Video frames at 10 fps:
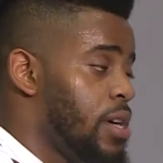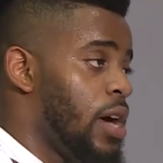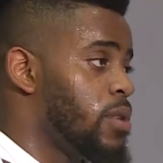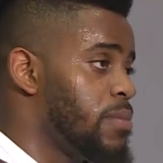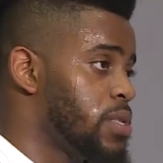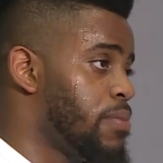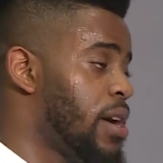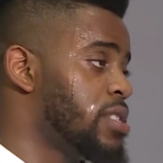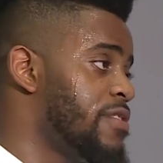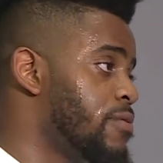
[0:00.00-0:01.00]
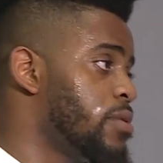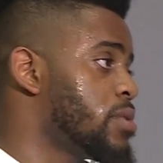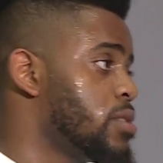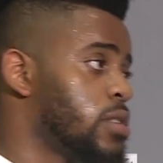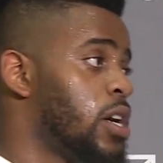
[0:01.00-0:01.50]
I wouldn't be surprised if everyone
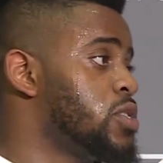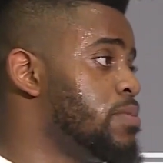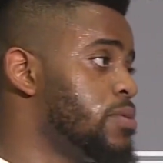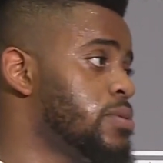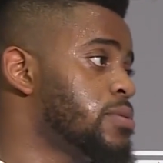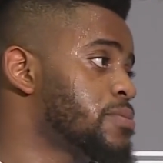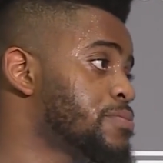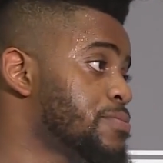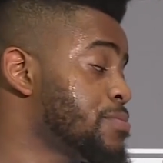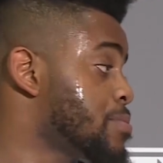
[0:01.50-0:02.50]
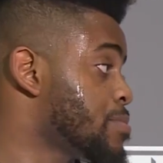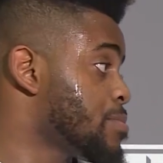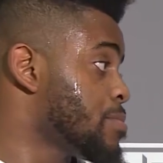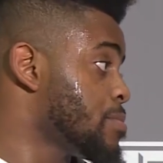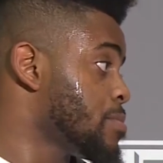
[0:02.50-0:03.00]
contributes. Did you talk to
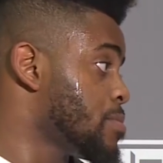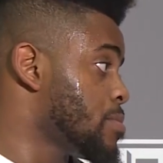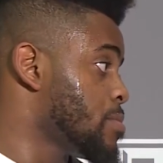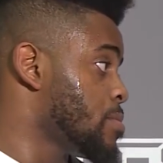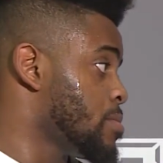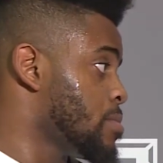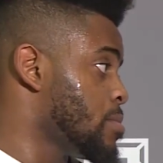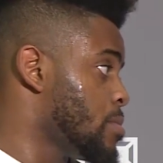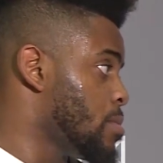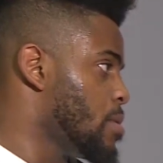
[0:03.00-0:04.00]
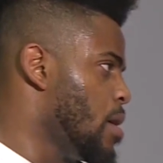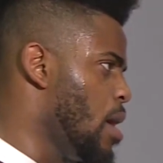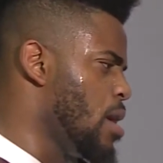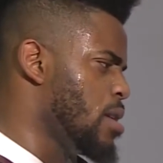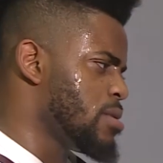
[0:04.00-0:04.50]
Daylon about switching numbers?
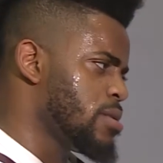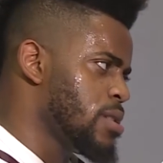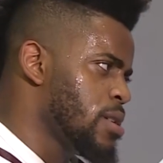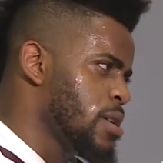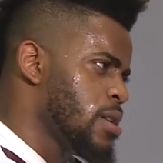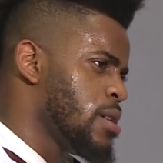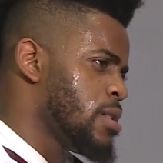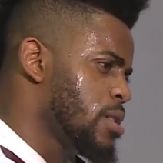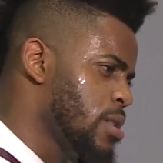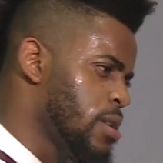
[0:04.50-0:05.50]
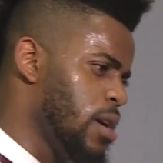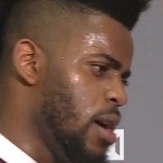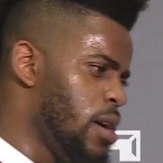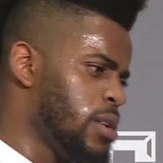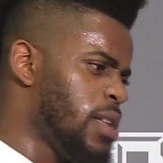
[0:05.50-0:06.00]
Uh, Did you ask him why he switched numbers?
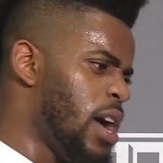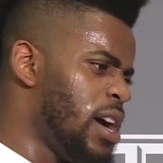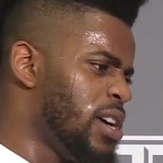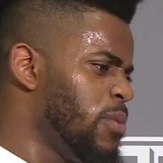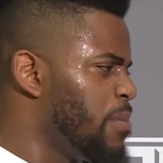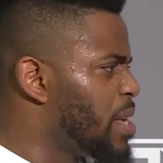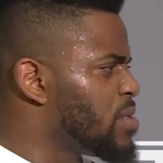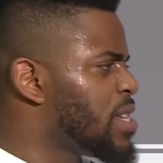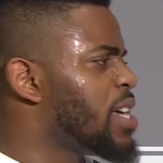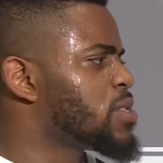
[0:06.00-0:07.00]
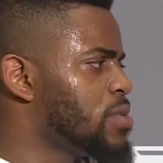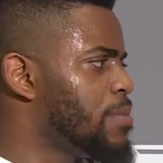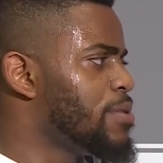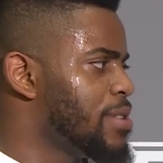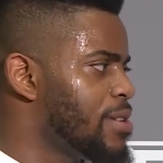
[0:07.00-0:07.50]
Uh, nah, he went back to his high school
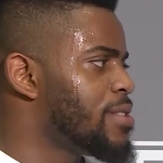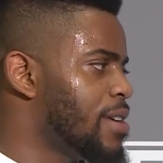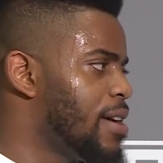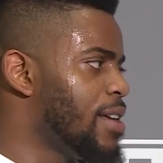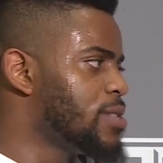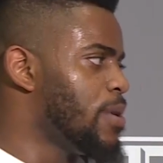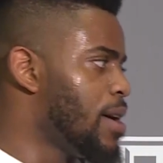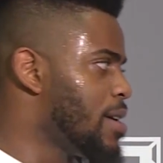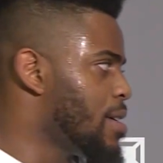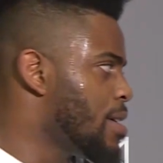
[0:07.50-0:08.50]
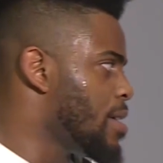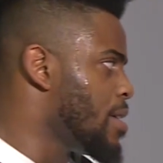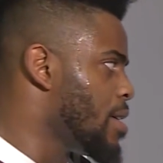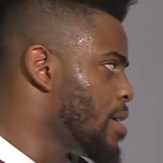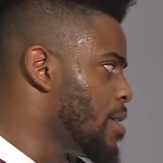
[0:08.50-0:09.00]
number. Right. Yeah, that's why. His number now?
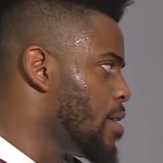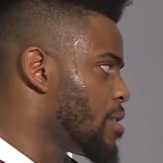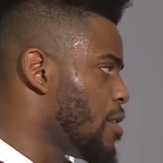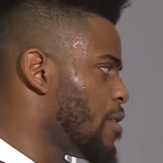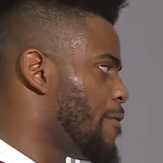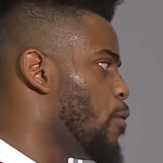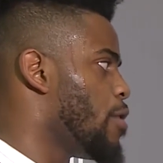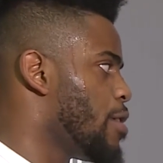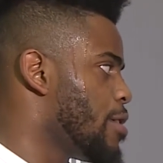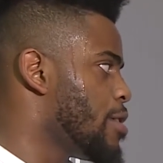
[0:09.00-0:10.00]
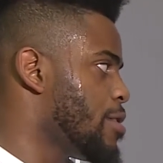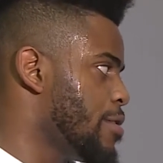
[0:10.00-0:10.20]
Uh, 34. 34.